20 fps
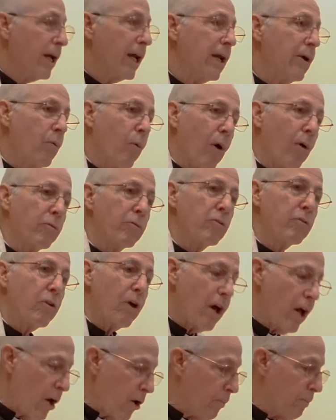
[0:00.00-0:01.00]
He wants
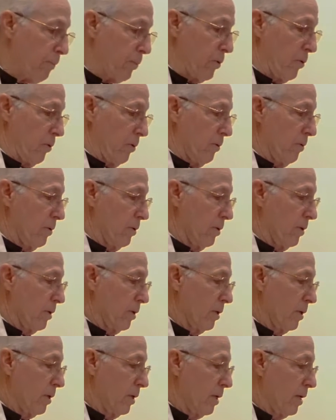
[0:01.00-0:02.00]
to help you.
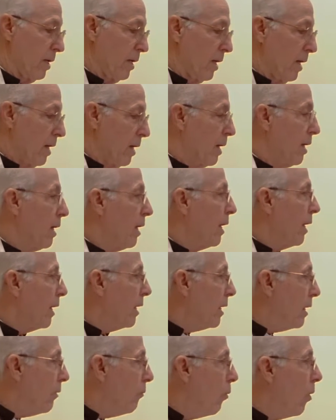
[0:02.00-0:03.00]

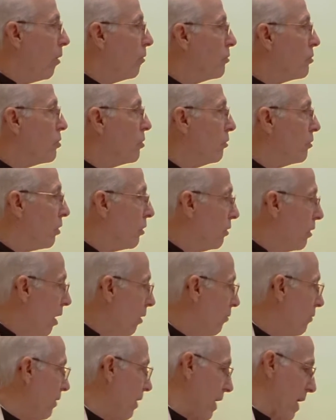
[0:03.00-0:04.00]
And He wants you to
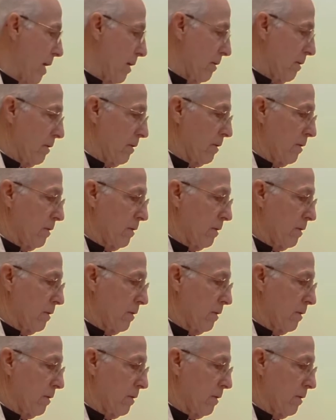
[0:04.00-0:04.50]
know that.